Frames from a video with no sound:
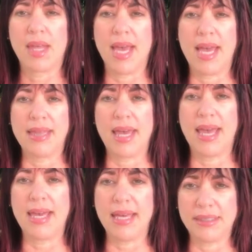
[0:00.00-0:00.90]
And
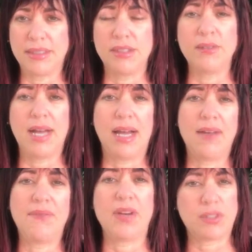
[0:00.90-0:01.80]
they do
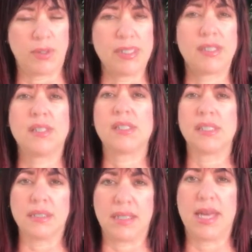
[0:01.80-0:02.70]
have fresh oysters
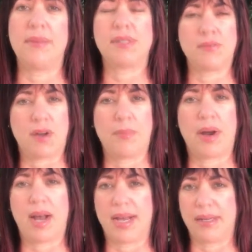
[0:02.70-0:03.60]
and clams and raw
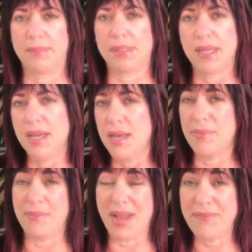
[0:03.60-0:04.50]
bar items
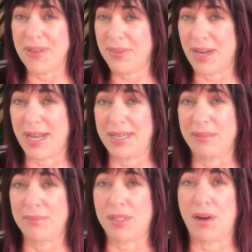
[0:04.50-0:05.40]
but my favorite
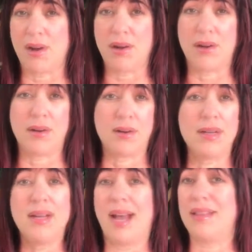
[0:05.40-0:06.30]
items are,
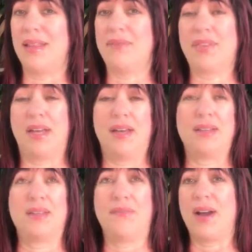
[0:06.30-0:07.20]
I love the,
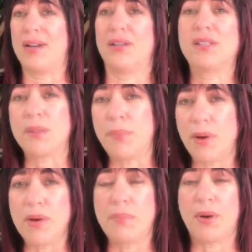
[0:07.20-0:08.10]
the fried oyster
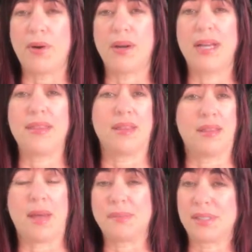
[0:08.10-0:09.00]
po' boy, the
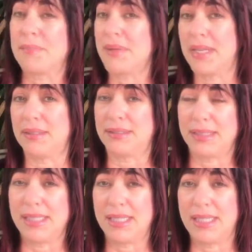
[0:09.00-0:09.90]
lobster
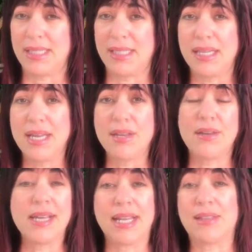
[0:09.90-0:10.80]
BLT. You
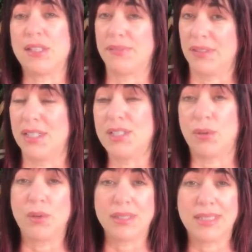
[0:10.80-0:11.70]
can get those for lunch
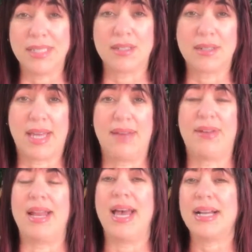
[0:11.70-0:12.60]
or dinner. They have
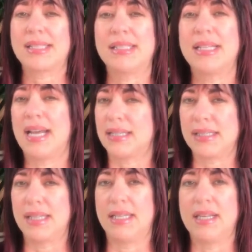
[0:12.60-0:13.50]
an excellent,
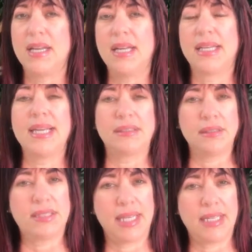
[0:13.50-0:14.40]
excellent
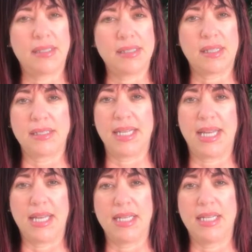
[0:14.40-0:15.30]
yellowtail
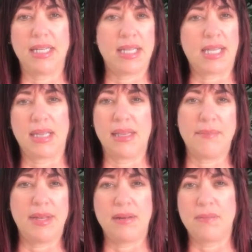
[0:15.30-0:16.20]
sauteed in like a
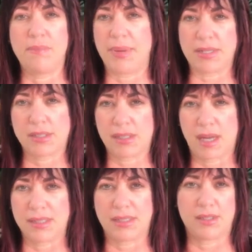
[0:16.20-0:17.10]
lemon butter
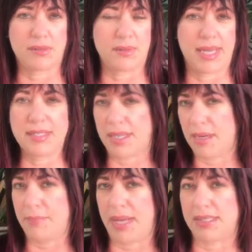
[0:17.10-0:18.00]
sauce that serves with angel
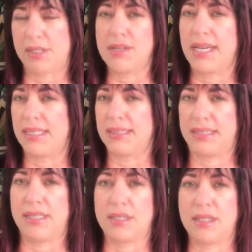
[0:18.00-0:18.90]
hair pasta. You can get at
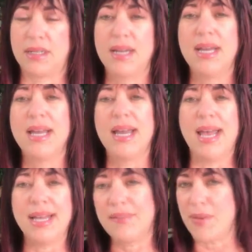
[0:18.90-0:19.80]
dinner.
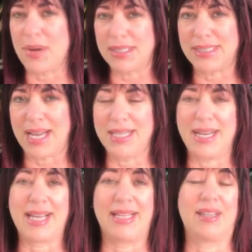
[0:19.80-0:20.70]
And if I'm on a diet,
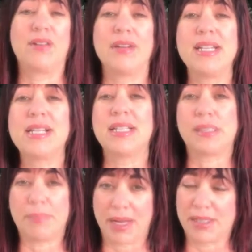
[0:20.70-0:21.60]
I get the green
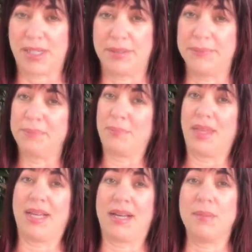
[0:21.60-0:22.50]
gazpacho
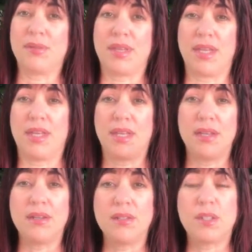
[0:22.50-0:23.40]
that comes with a
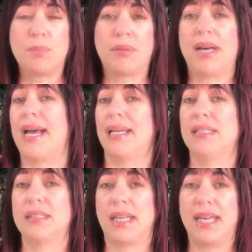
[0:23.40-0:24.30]
huge
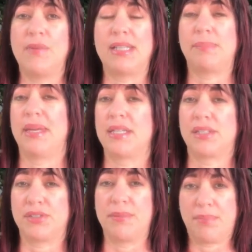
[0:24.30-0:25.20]
blackened Key West pink
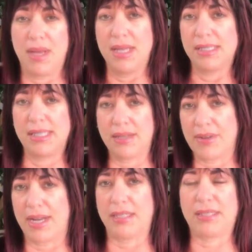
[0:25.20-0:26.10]
shrimp sitting
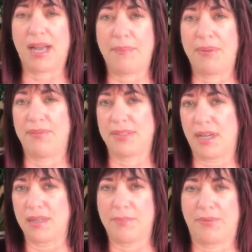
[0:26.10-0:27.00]
right on top of a
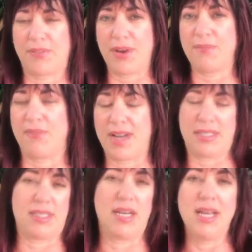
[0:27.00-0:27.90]
dollop of creme
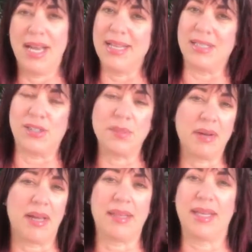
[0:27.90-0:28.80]
fraiche. And that's super
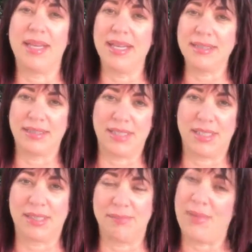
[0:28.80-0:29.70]
healthy and
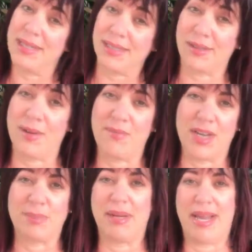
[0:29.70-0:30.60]
delicious, minus the creme
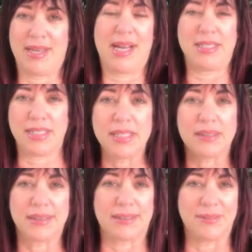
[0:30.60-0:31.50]
fraiche, but hey, you gotta cheat a
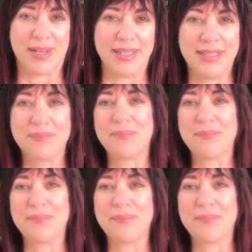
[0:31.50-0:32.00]
little, right?